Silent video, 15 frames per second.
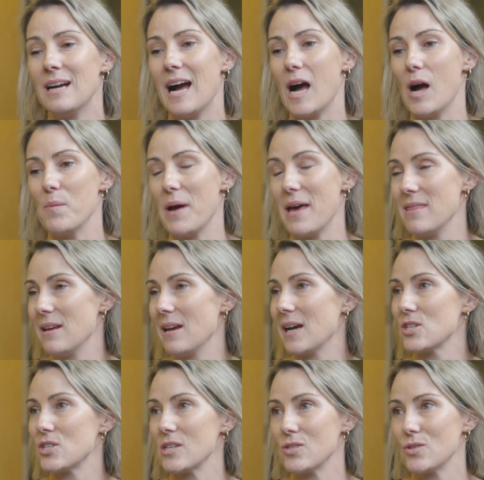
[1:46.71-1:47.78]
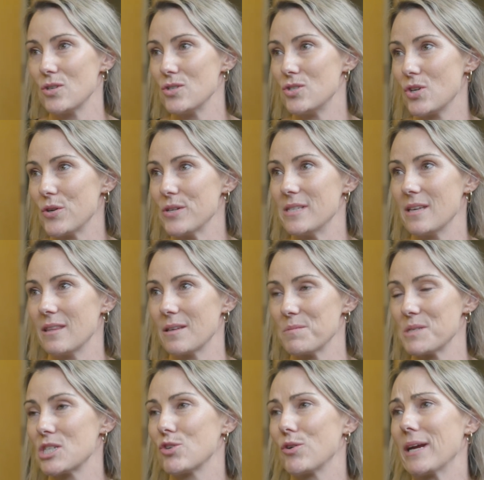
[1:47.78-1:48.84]
and then actually sort
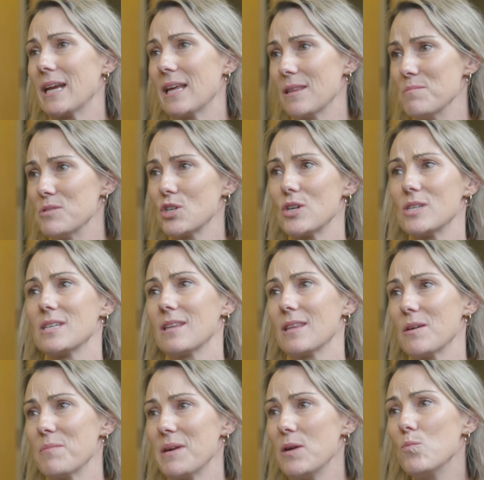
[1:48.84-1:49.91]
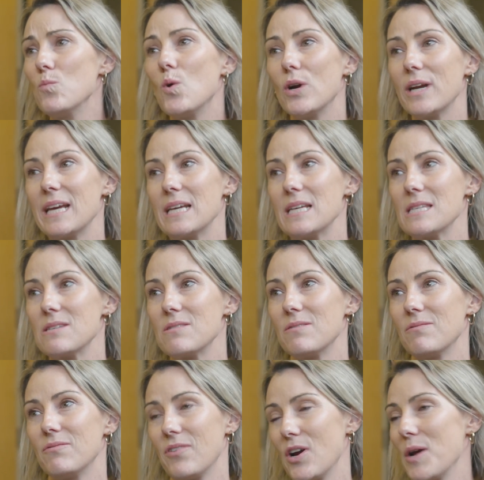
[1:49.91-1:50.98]
of screening them in what is
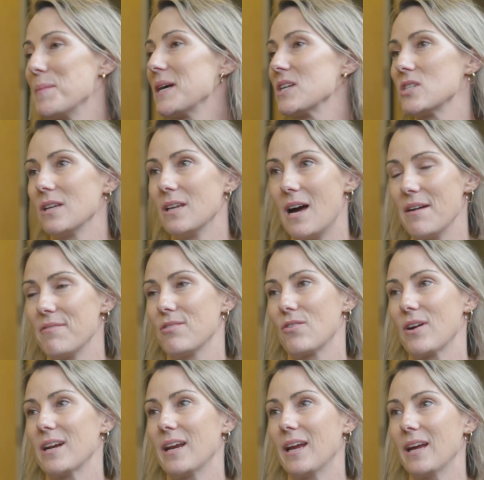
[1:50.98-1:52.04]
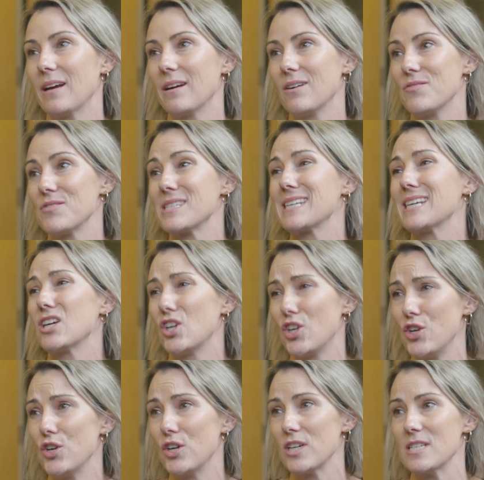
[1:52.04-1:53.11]
very much a life-threatening, obviously
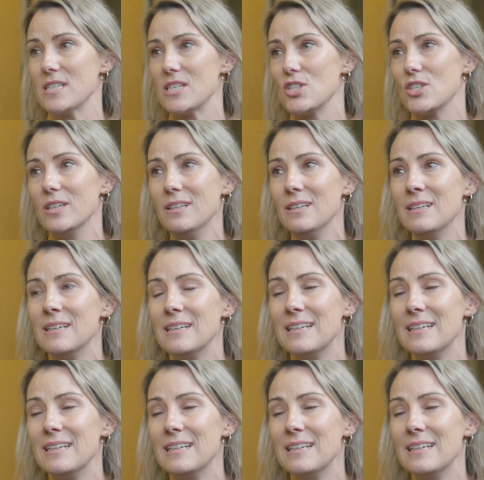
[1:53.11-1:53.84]
acute condition.